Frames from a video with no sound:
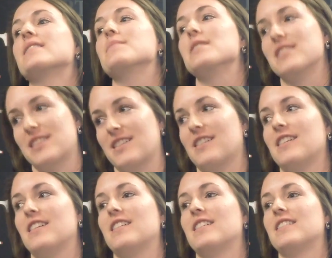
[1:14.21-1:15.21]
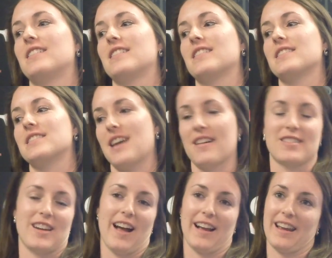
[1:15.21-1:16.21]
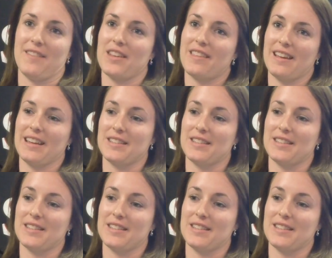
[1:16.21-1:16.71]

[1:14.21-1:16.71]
musical, soundtrack, everything.